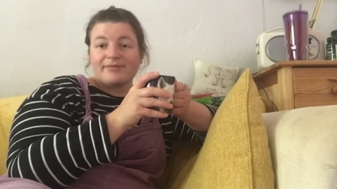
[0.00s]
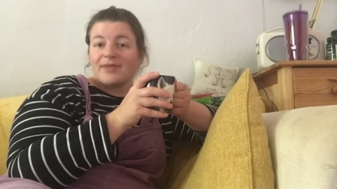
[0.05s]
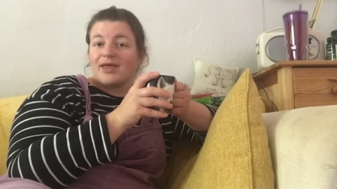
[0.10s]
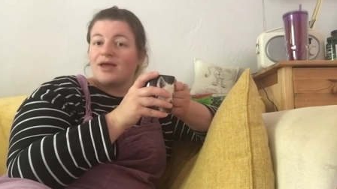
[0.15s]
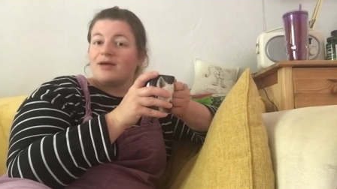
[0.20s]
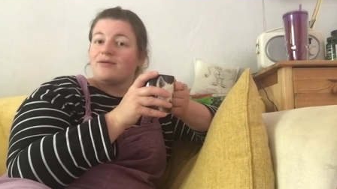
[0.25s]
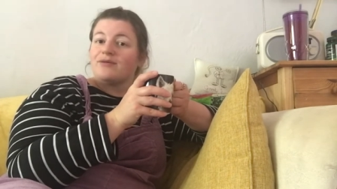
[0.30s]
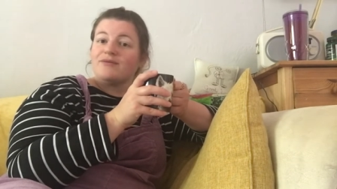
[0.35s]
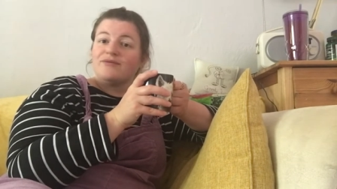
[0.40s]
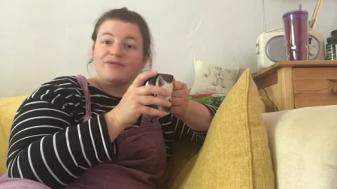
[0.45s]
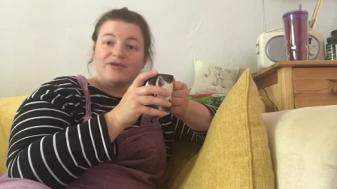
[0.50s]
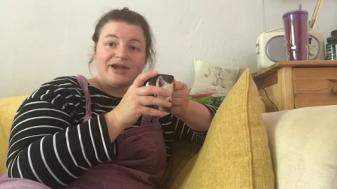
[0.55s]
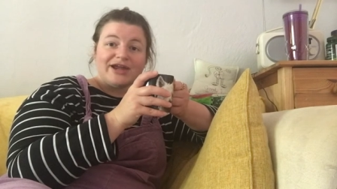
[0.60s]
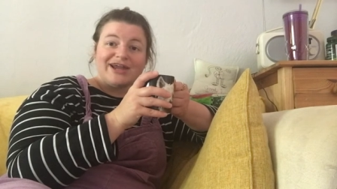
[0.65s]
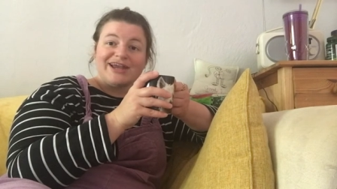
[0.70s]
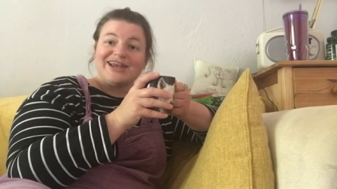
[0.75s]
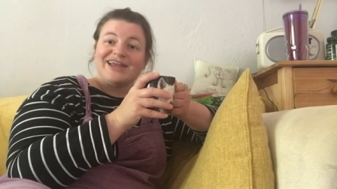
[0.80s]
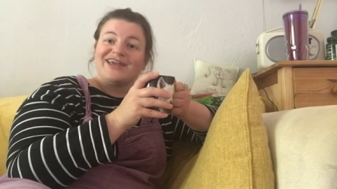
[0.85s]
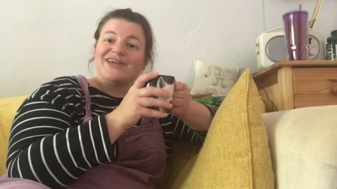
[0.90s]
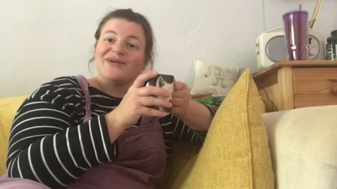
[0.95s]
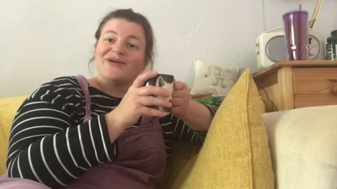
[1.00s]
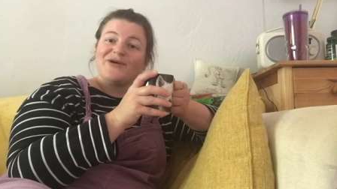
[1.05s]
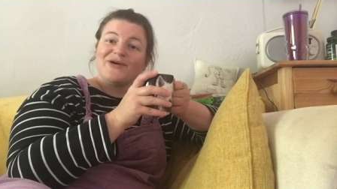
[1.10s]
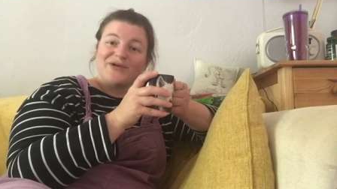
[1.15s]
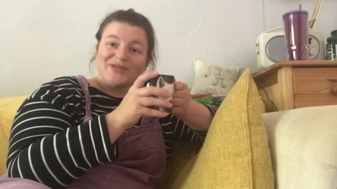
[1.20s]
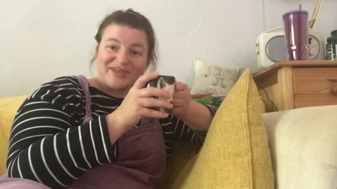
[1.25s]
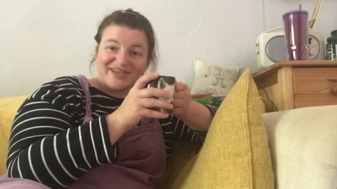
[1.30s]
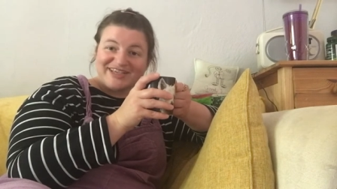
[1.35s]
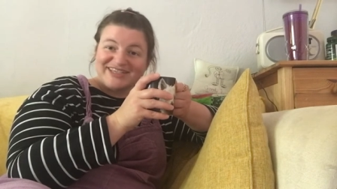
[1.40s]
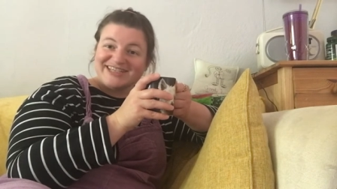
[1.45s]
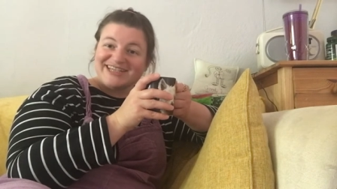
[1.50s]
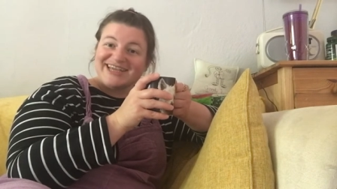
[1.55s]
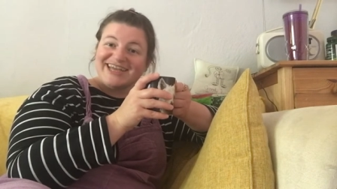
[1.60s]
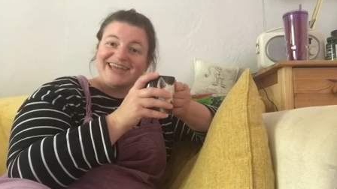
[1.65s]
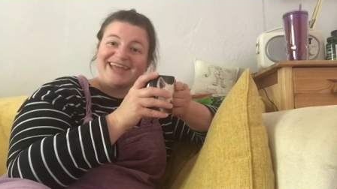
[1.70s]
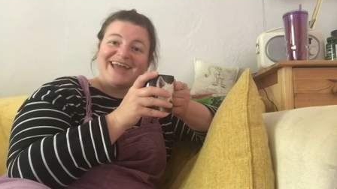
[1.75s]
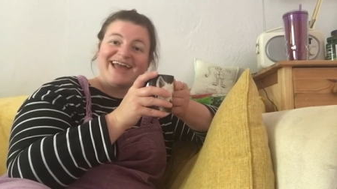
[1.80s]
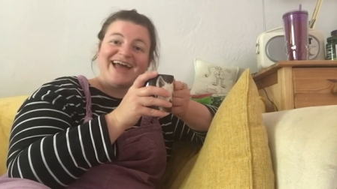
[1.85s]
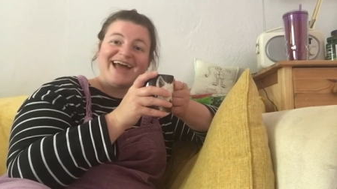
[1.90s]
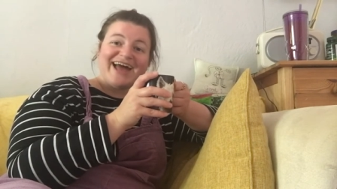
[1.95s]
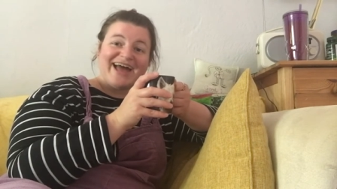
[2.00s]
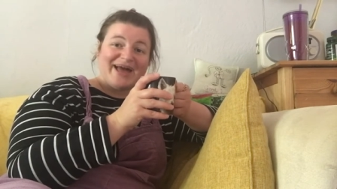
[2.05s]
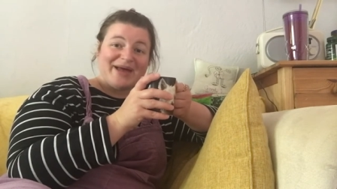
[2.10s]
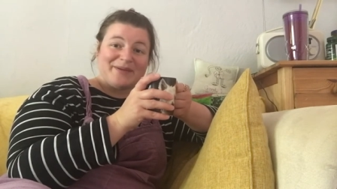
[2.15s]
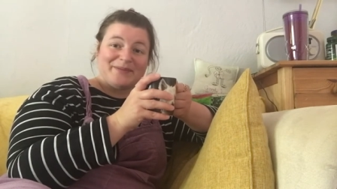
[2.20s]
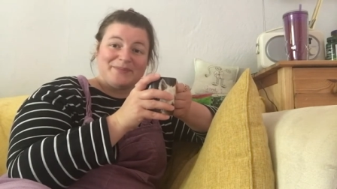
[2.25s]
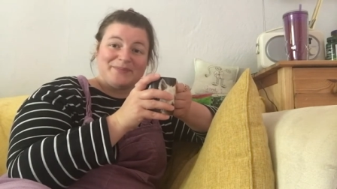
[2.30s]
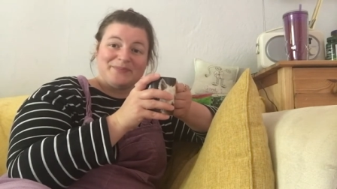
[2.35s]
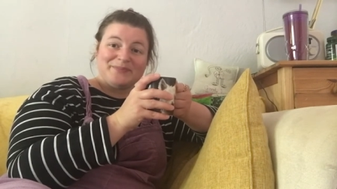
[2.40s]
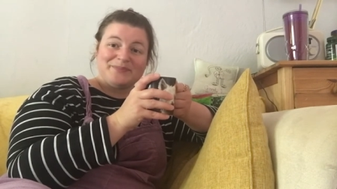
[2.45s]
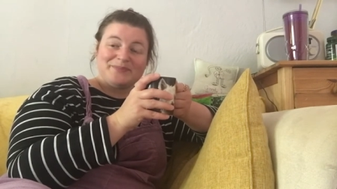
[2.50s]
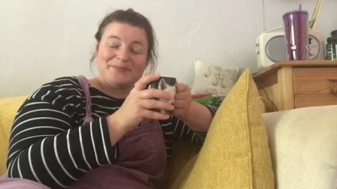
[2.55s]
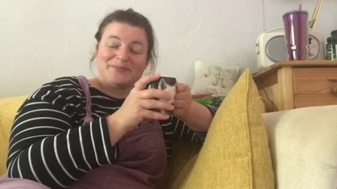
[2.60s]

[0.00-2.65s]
I really honestly am.